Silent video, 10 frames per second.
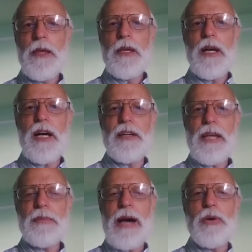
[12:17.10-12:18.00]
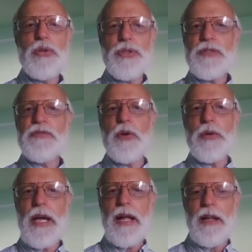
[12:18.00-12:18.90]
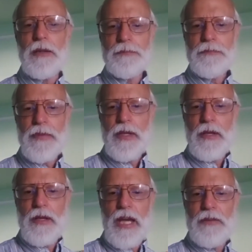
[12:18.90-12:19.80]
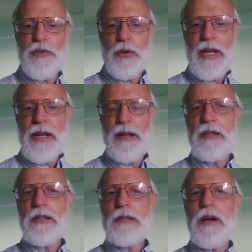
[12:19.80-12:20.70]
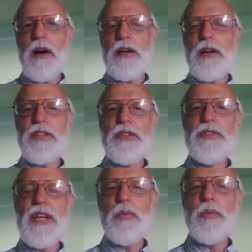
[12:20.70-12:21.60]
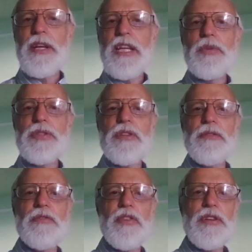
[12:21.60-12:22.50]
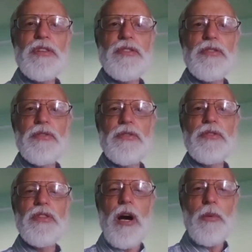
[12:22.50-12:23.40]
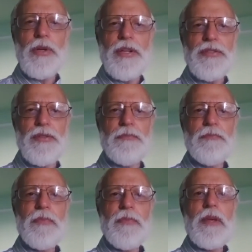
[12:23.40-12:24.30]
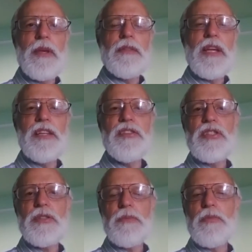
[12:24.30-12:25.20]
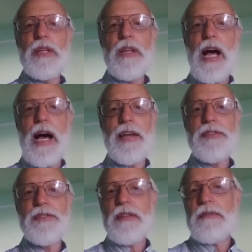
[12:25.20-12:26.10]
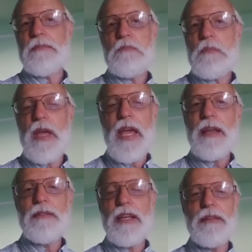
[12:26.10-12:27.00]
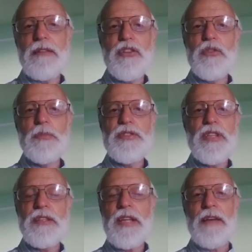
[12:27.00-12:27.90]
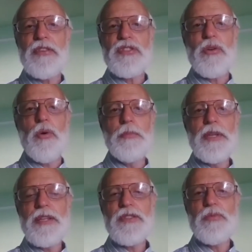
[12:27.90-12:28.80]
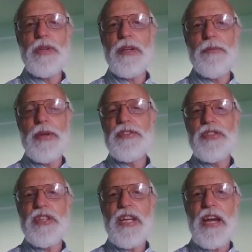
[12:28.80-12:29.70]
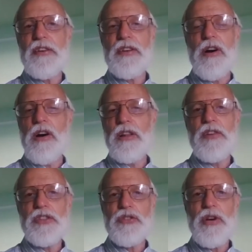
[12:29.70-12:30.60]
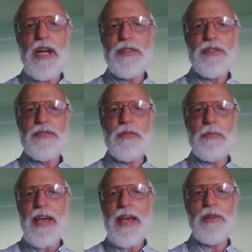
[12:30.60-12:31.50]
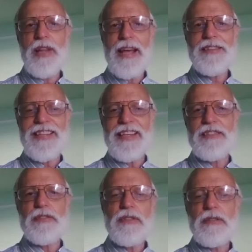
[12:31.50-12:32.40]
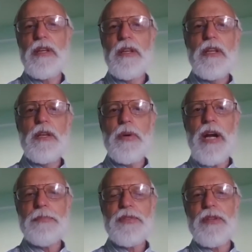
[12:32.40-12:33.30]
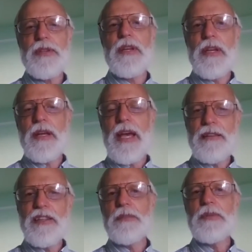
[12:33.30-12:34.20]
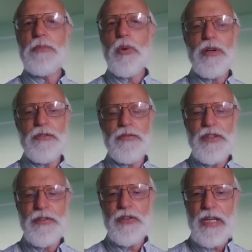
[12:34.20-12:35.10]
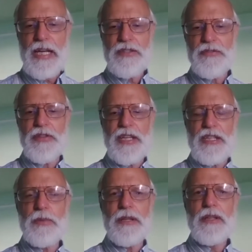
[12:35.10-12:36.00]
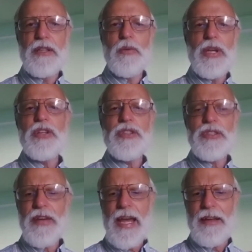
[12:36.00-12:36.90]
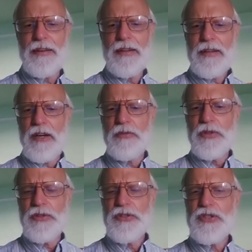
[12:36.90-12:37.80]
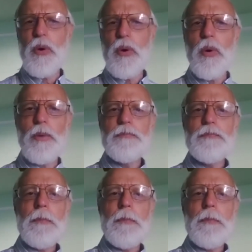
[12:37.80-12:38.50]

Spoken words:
named August Forel. And Forel argued that when he was converted to Darwinism, that he just realized that humans didn't have a soul because we had just inherited all of our traits from animal ancestors and perhaps had a little bit more of different kinds of things, but we couldn't have had a real soul.